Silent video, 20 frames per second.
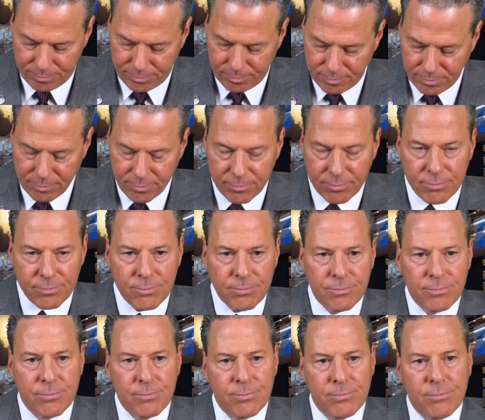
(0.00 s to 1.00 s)

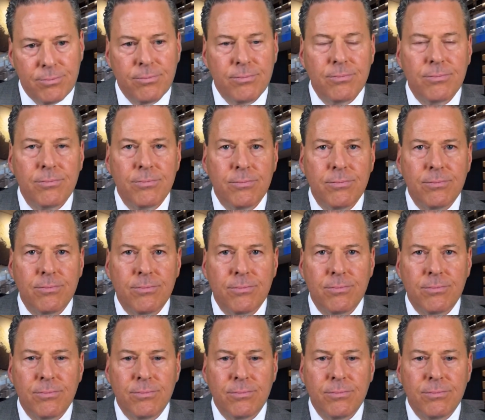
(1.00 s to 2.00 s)

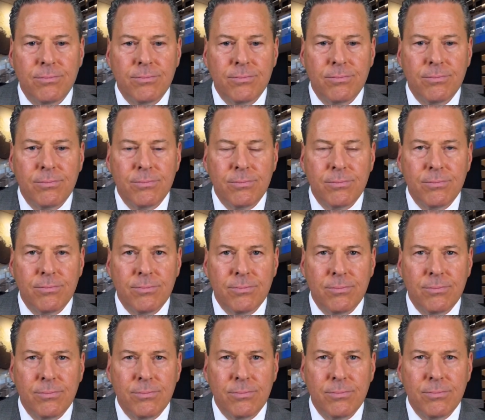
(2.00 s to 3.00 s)

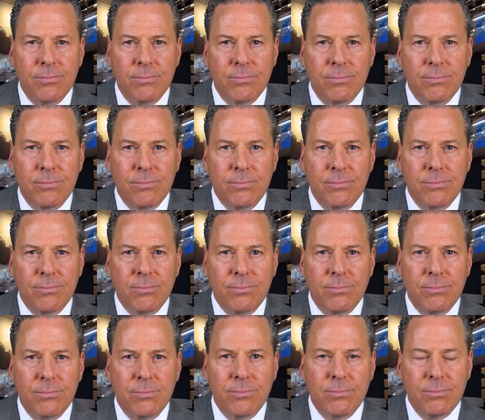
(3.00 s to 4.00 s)

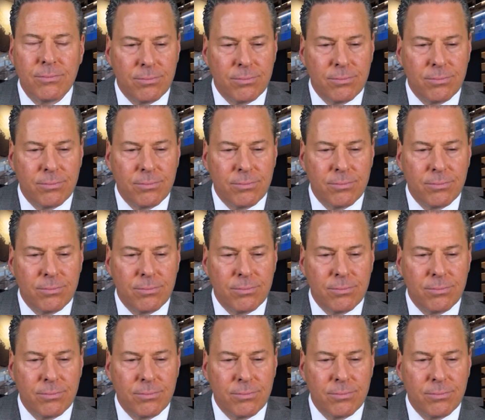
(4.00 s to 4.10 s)
The person shown says nothing.